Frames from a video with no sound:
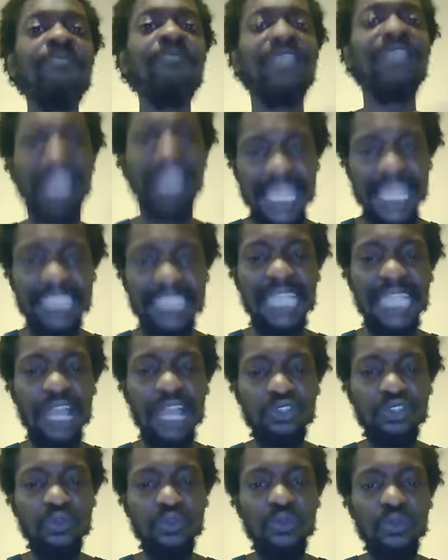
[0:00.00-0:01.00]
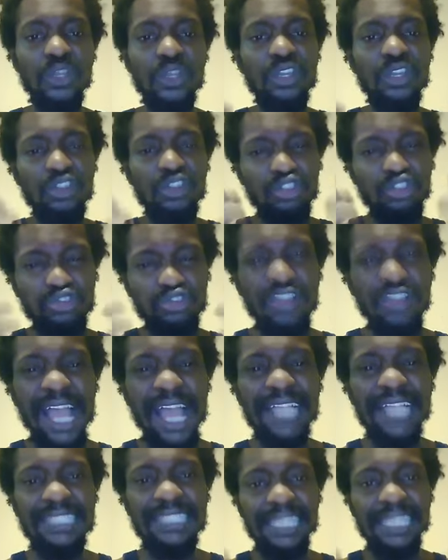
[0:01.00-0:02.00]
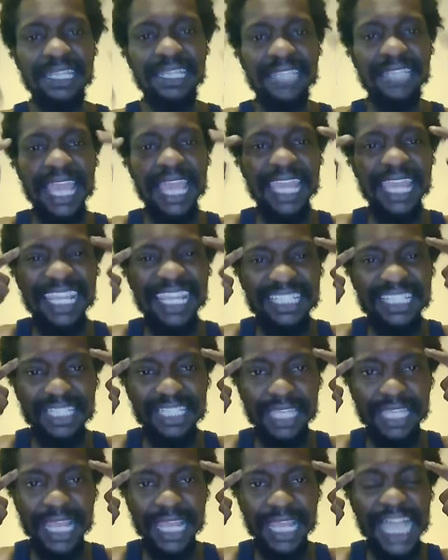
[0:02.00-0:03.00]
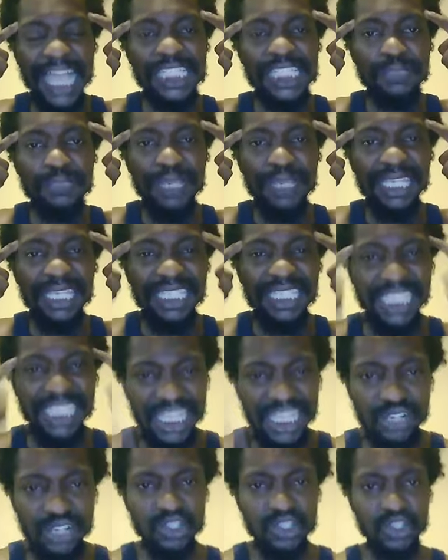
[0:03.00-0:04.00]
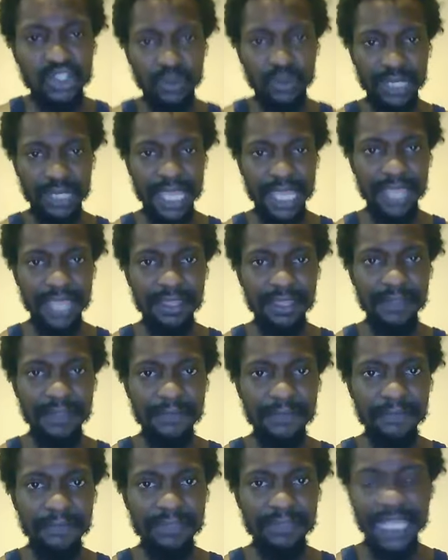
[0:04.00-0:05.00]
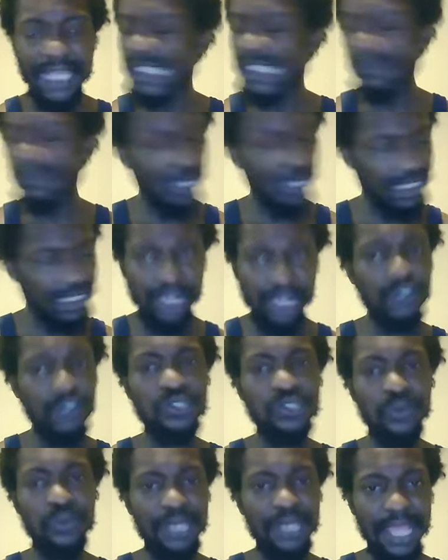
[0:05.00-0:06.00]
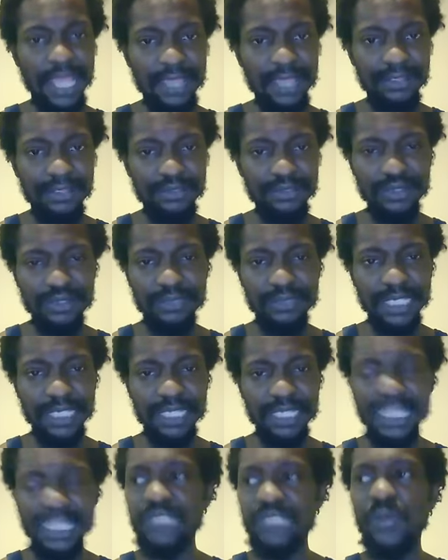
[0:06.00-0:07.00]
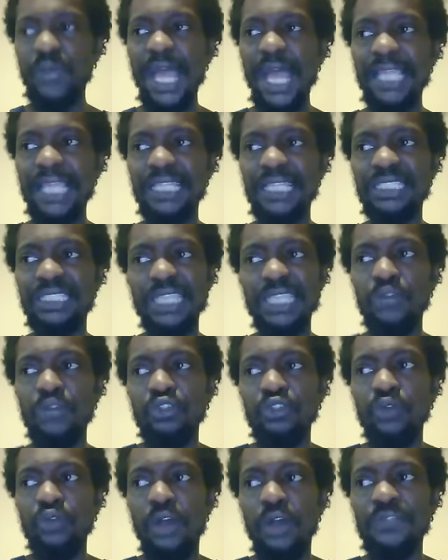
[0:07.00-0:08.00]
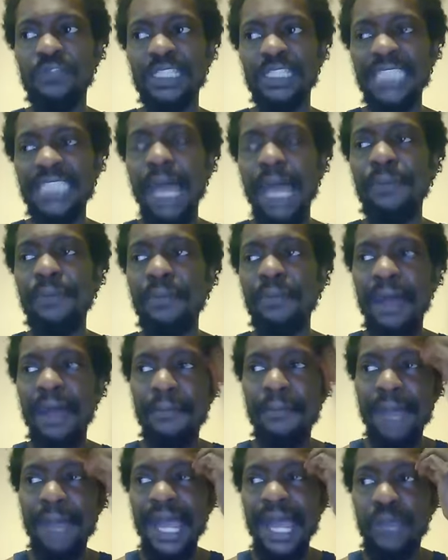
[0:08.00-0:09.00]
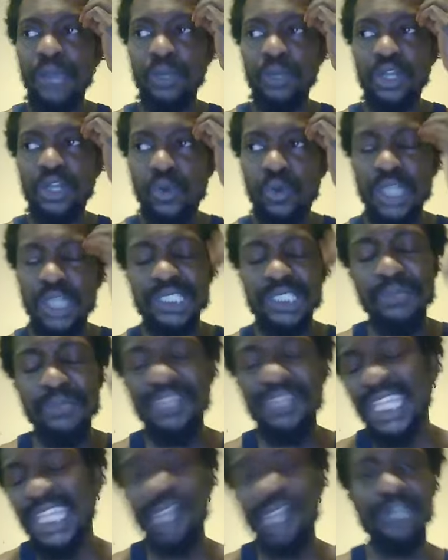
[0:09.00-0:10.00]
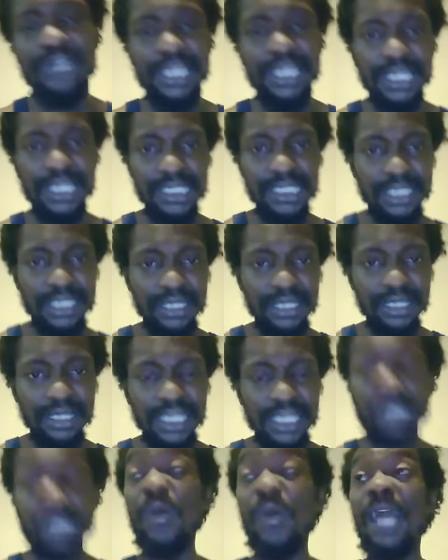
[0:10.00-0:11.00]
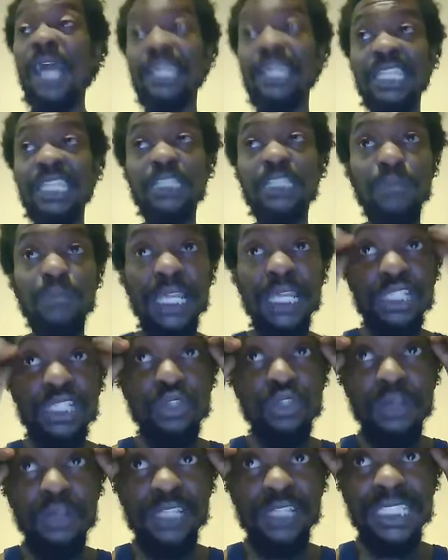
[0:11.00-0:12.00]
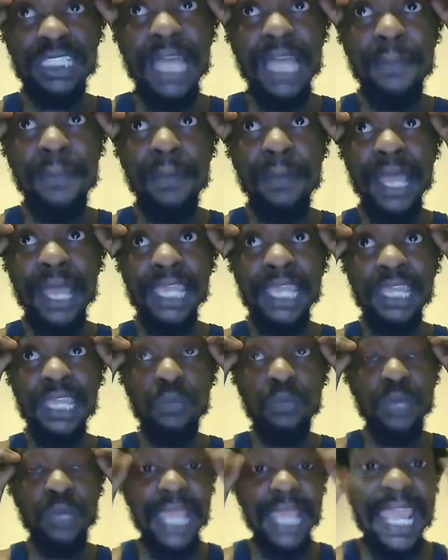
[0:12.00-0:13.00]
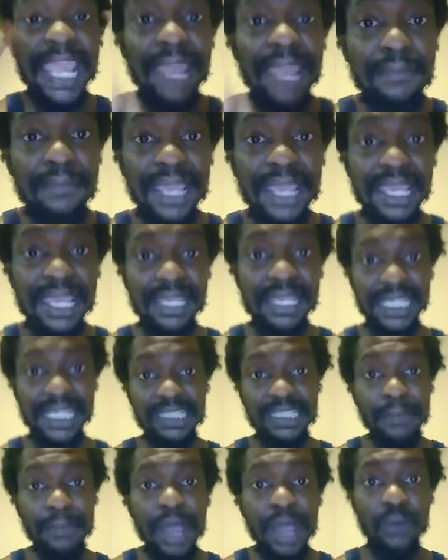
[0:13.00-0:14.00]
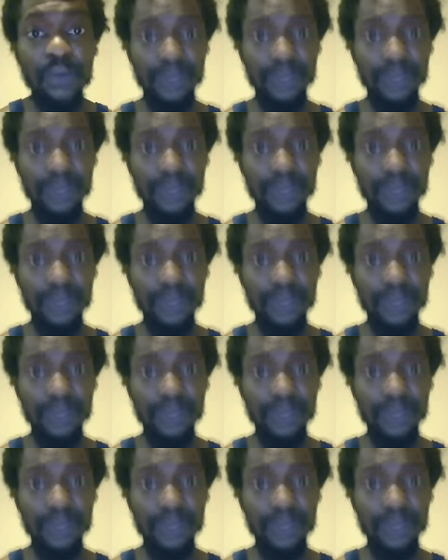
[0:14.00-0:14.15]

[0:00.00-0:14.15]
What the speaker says: That's how you grind to get that intellect. I spent years doing that. You know what I'm saying? That's why I can tell you off the top of my mind what quantum theory is. That's why I can explain to you off the top of my head what Ant-Man is about.